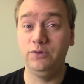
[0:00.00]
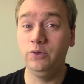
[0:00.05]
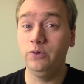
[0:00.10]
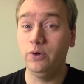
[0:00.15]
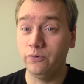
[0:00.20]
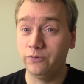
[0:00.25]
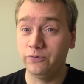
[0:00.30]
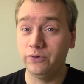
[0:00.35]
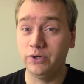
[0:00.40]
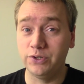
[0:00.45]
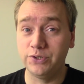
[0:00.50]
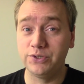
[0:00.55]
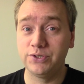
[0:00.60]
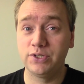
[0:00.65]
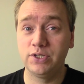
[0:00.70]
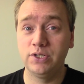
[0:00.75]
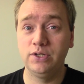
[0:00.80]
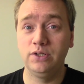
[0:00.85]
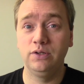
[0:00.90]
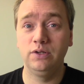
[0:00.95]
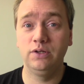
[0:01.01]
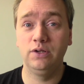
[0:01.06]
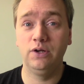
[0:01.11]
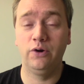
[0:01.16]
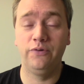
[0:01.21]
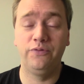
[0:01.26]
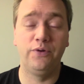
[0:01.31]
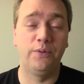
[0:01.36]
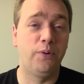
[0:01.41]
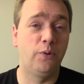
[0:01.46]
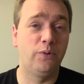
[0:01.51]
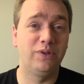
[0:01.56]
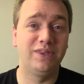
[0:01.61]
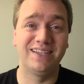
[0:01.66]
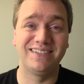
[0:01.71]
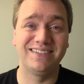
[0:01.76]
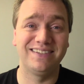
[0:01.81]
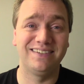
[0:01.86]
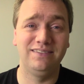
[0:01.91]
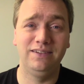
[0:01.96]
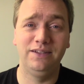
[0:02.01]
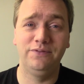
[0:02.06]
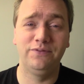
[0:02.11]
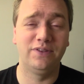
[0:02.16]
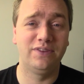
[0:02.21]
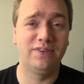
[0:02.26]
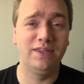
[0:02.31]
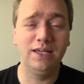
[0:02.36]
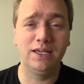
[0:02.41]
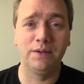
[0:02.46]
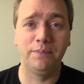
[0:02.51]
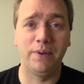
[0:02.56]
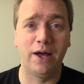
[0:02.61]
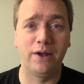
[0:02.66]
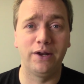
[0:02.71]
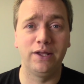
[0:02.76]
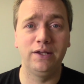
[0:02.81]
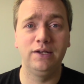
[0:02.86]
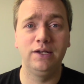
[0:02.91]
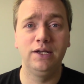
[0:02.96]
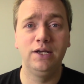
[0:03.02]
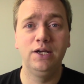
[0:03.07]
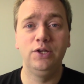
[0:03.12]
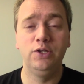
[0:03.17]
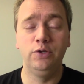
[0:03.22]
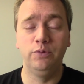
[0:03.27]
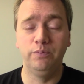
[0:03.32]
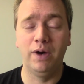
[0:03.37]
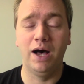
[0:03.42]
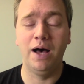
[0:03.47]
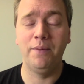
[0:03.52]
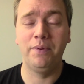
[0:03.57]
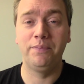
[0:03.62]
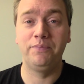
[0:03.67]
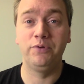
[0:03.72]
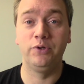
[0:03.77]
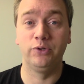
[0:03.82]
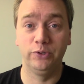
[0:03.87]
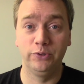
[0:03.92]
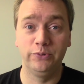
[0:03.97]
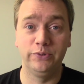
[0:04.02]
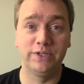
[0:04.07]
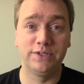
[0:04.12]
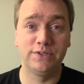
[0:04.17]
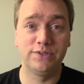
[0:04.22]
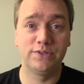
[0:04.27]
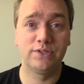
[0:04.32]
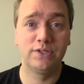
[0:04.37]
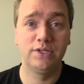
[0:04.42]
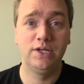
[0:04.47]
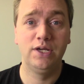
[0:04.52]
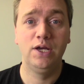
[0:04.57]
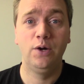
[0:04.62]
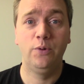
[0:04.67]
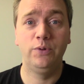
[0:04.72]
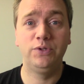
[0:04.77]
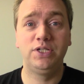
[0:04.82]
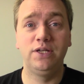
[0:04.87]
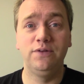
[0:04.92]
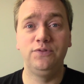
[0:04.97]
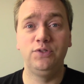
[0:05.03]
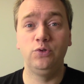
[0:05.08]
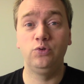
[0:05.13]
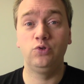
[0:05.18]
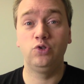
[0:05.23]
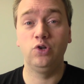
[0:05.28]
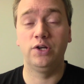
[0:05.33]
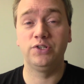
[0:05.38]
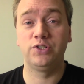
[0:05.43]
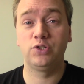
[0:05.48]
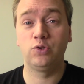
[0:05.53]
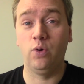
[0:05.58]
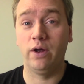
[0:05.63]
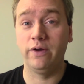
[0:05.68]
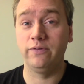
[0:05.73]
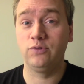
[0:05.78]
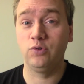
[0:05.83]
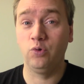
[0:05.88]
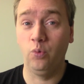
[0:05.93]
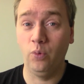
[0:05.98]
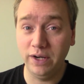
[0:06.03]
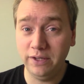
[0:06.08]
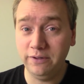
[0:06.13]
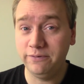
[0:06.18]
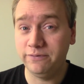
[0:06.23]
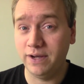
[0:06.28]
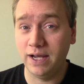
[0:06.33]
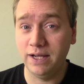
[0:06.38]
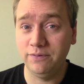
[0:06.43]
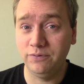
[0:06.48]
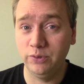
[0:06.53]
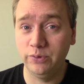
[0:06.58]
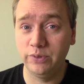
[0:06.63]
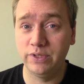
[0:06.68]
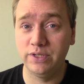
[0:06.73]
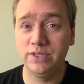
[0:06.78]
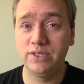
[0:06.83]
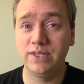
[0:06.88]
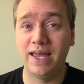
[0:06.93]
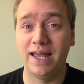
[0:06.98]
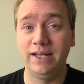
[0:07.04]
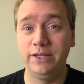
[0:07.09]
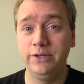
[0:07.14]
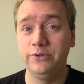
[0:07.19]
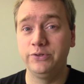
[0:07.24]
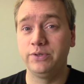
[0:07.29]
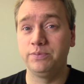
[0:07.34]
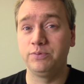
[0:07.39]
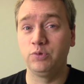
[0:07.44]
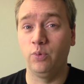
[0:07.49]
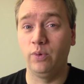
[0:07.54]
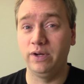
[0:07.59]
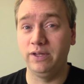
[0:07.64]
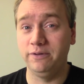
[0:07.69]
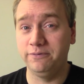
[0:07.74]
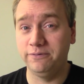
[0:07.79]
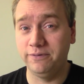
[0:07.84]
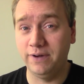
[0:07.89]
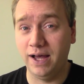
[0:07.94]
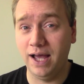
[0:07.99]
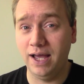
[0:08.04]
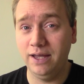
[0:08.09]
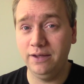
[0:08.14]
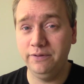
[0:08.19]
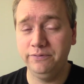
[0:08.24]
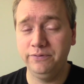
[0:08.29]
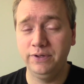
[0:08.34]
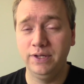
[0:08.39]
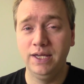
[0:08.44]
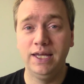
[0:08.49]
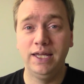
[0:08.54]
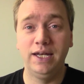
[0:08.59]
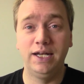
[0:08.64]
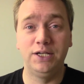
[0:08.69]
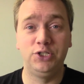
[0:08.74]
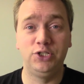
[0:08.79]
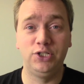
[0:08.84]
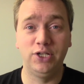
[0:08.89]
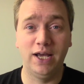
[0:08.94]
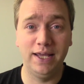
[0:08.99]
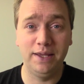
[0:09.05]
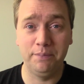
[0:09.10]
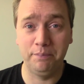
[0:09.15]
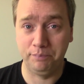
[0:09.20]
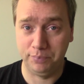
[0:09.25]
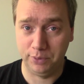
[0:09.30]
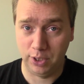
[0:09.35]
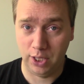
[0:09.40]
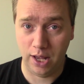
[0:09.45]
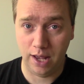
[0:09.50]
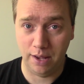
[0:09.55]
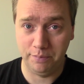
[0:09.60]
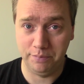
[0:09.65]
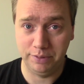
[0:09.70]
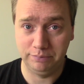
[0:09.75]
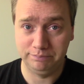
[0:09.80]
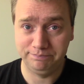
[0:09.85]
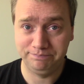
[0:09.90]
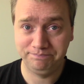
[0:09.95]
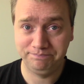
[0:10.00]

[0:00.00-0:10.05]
go first, or if your opponent doesn't even think about it, you mob up your Ludas, which gives you a squad of 25 Ludas at leadership 25 in a giant blob,